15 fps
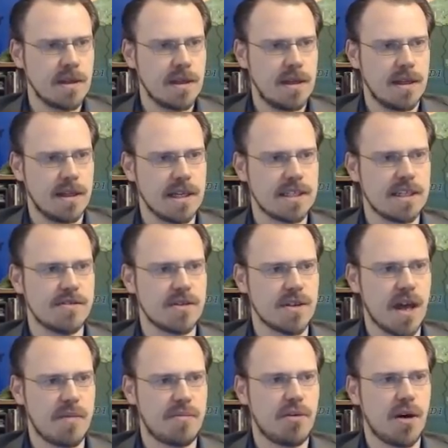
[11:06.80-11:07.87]
This gives her
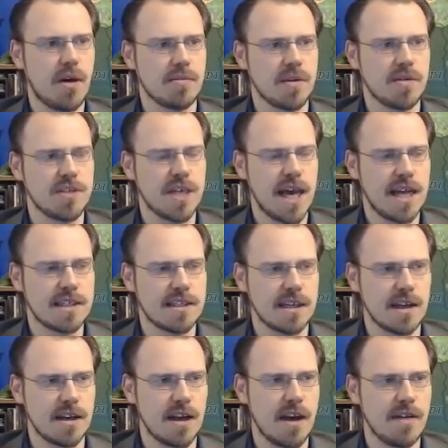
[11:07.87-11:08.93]
that problem. If she has like
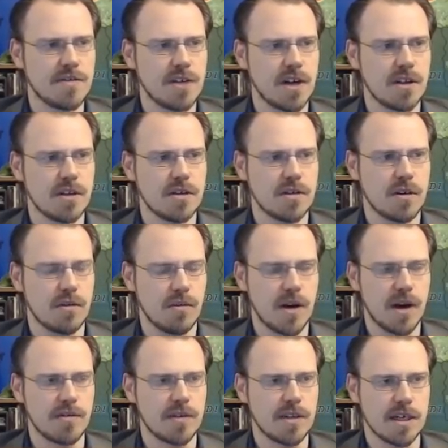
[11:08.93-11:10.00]
a knife juggler or
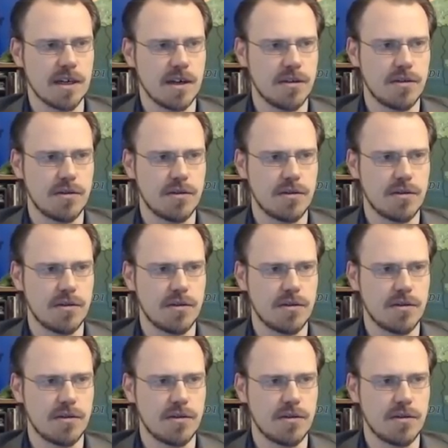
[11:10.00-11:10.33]
whatever, like a